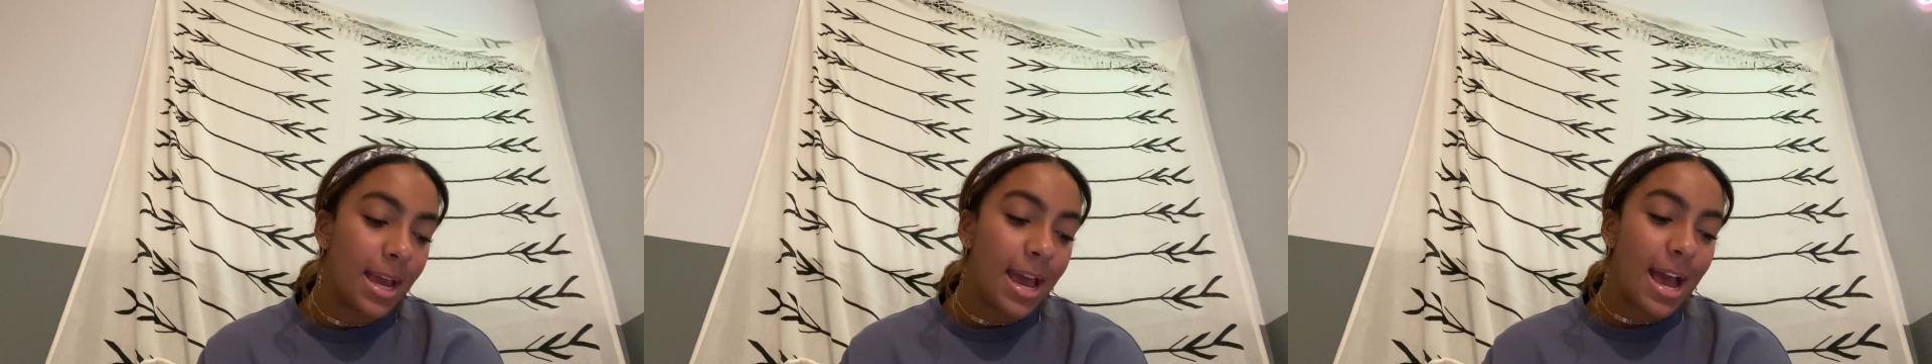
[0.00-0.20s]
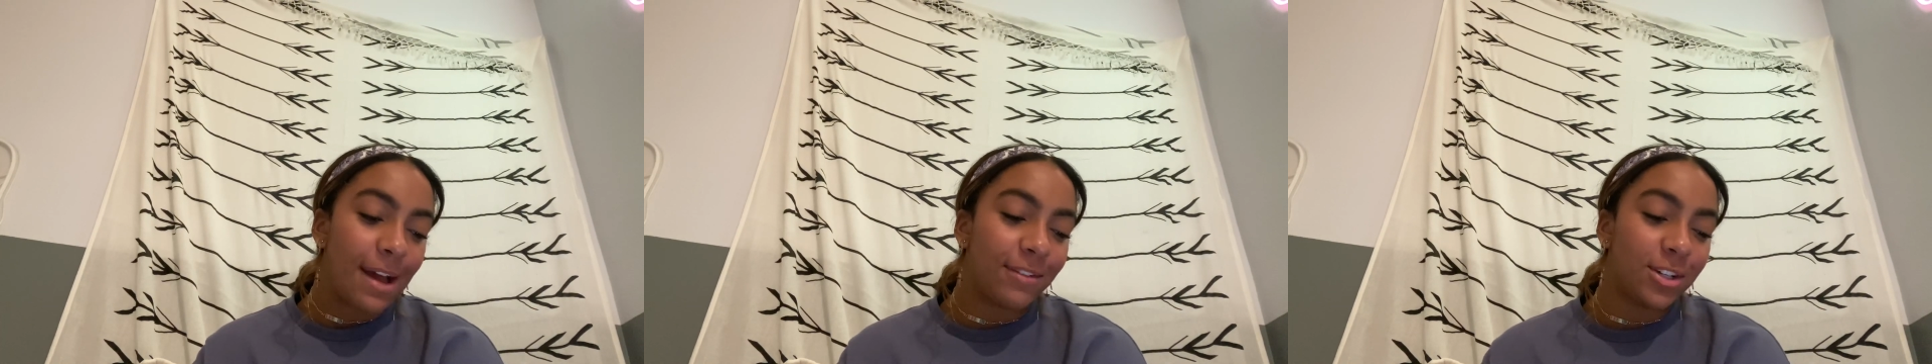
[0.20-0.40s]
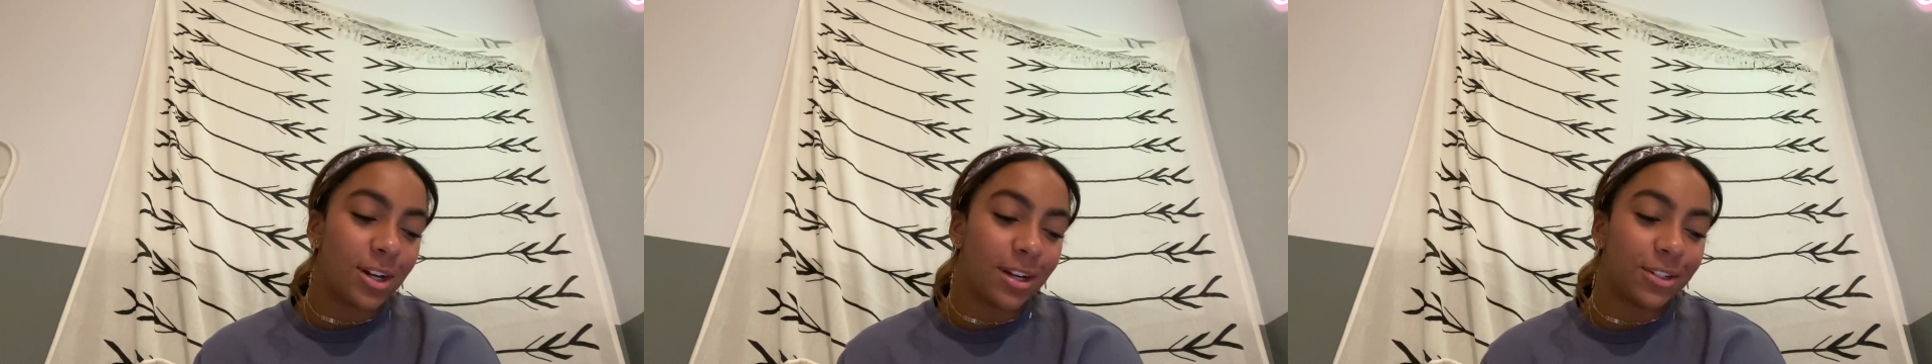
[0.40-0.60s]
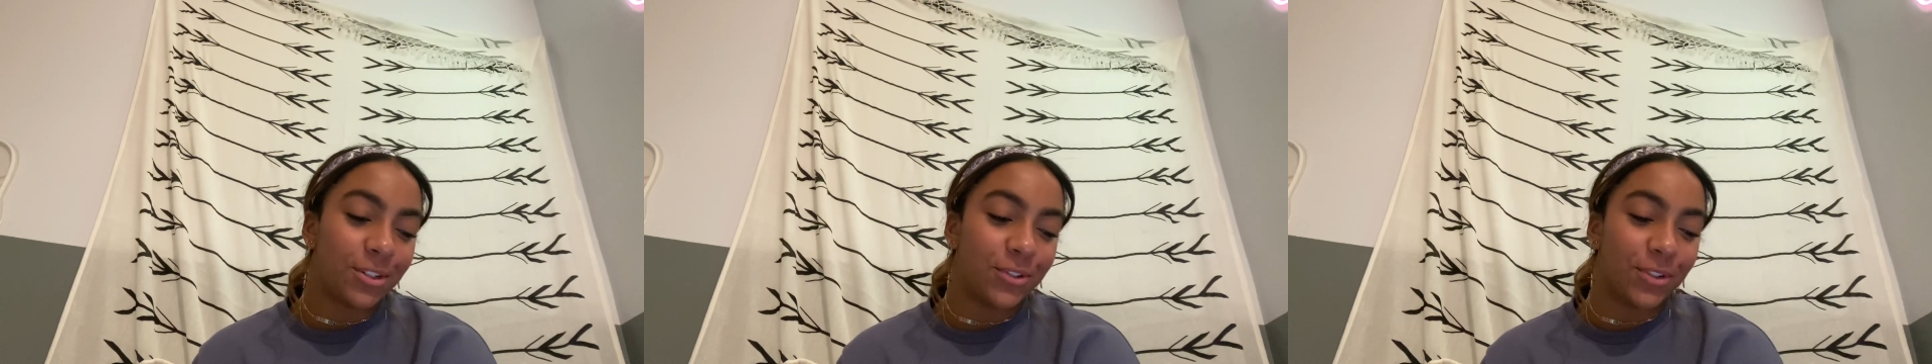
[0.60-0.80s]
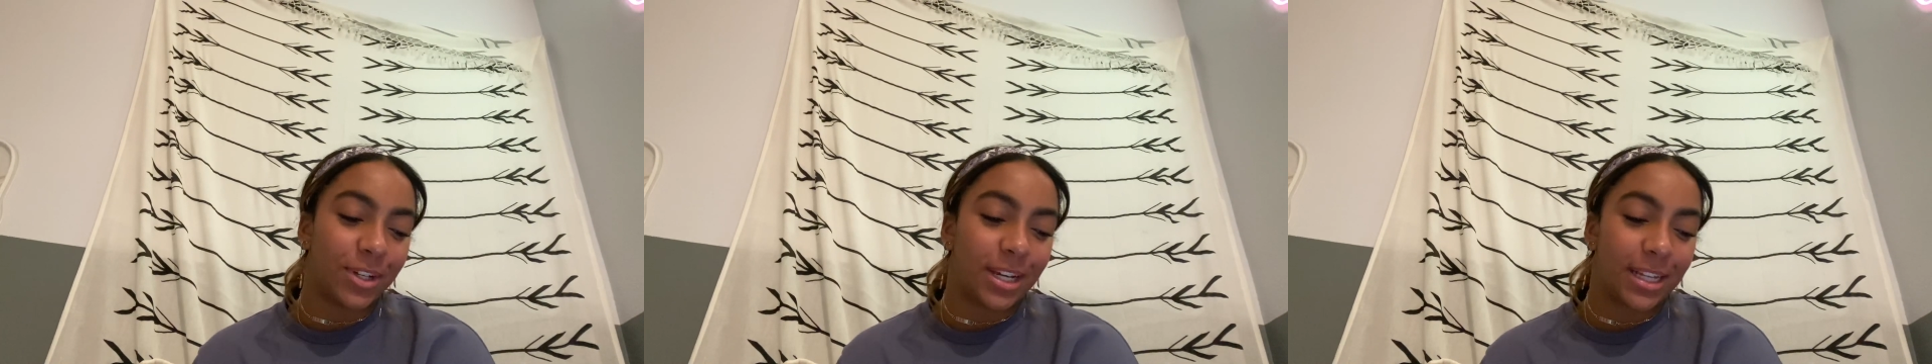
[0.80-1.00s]
Have you talked to
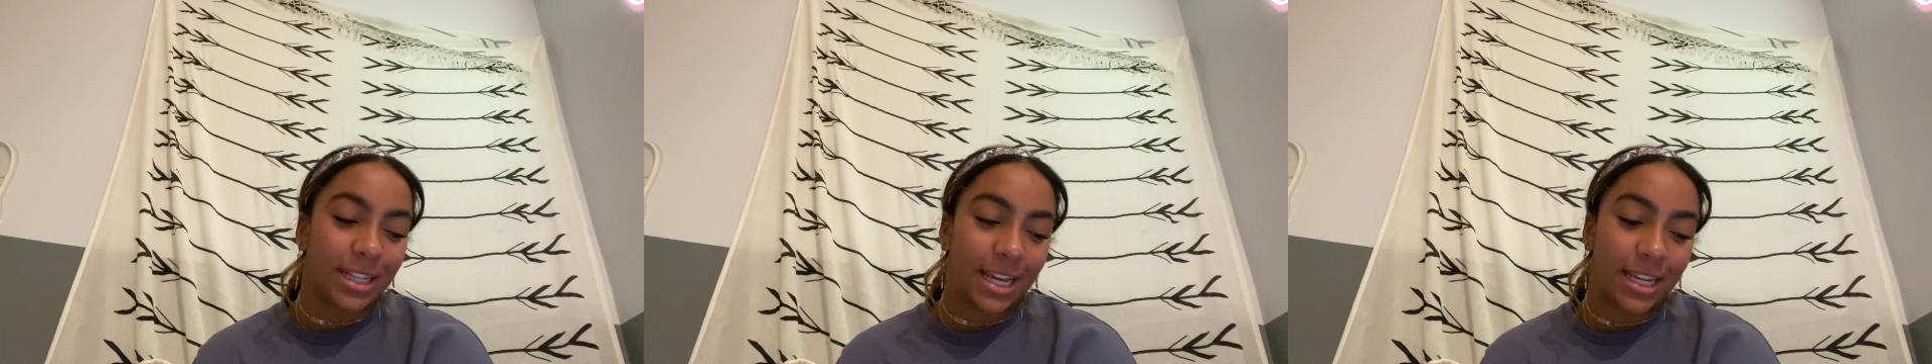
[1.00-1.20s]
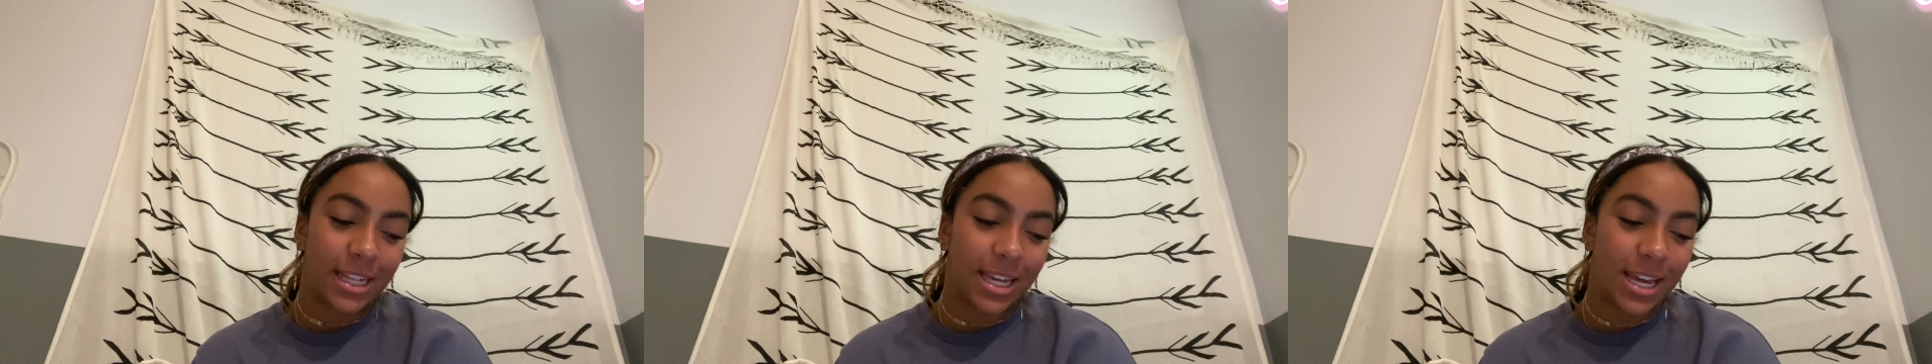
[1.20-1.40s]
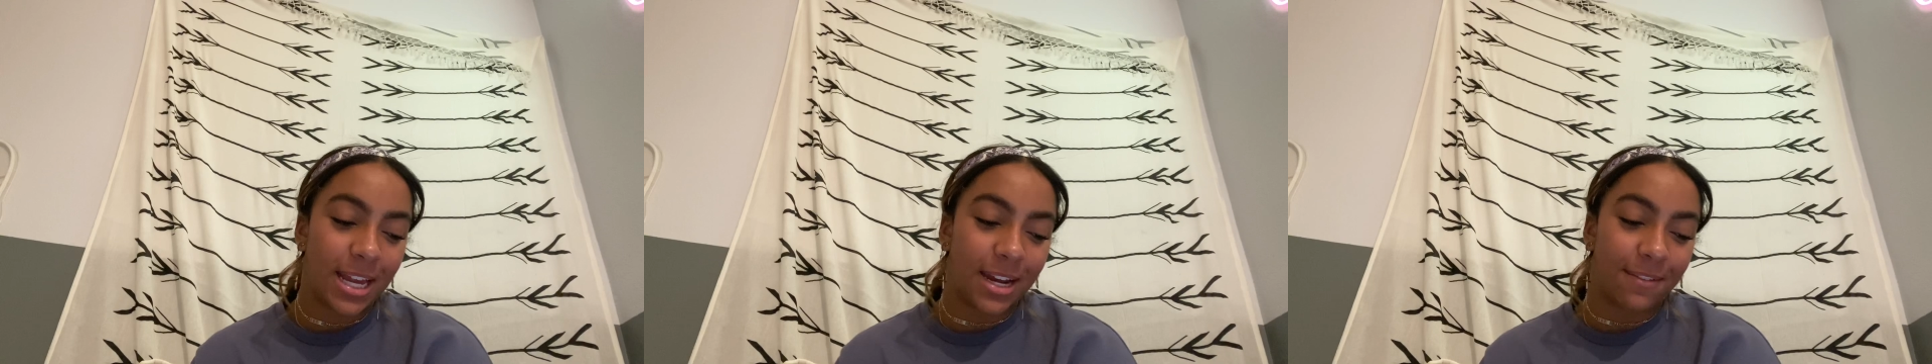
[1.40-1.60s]
Julian lately? And